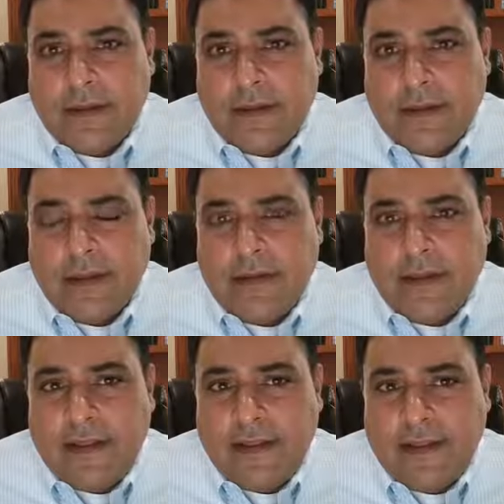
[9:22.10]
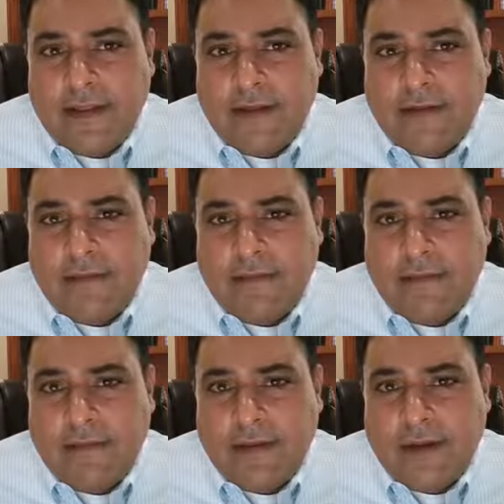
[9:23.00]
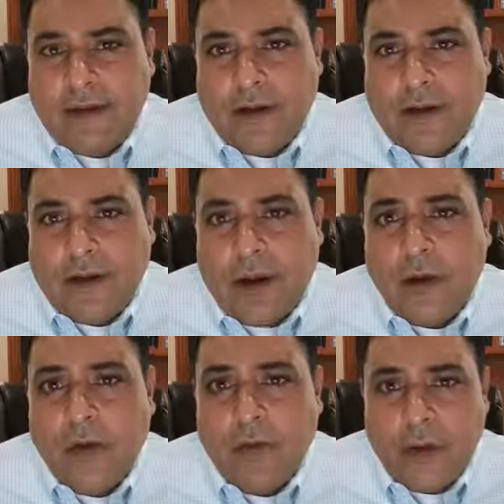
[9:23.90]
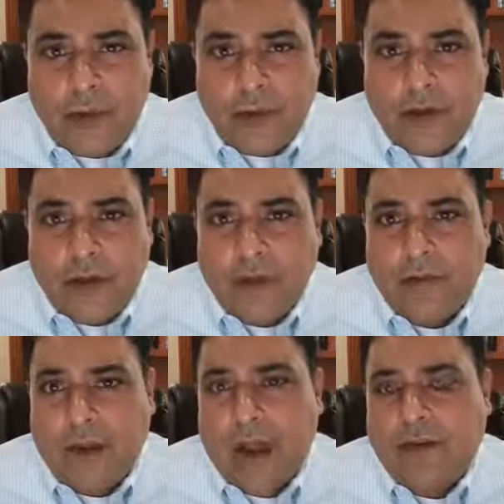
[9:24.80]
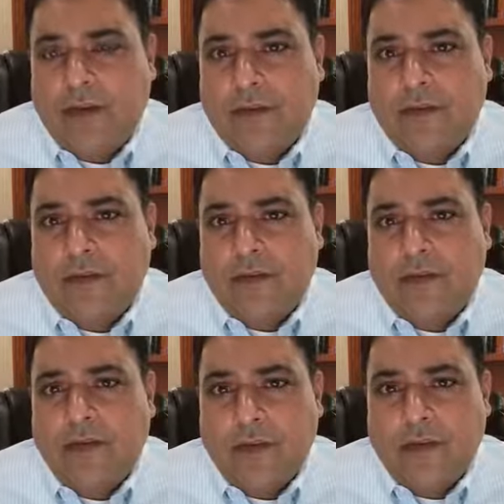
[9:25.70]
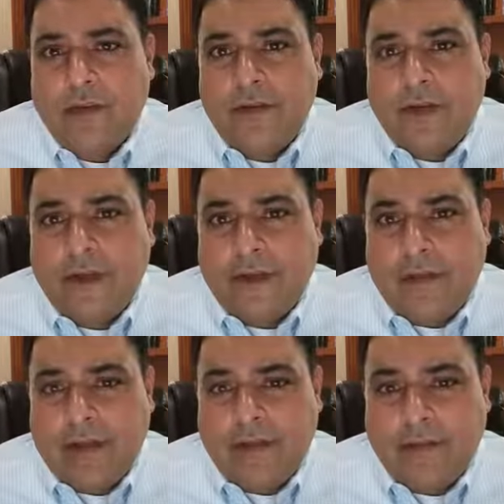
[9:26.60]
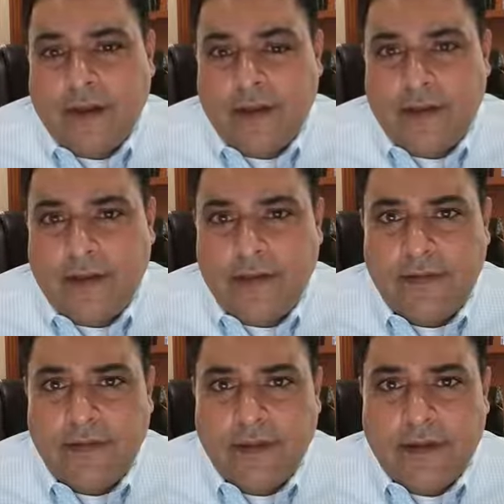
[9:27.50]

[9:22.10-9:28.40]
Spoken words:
let's say they have an autoimmune reaction against their joints, and they have antibodies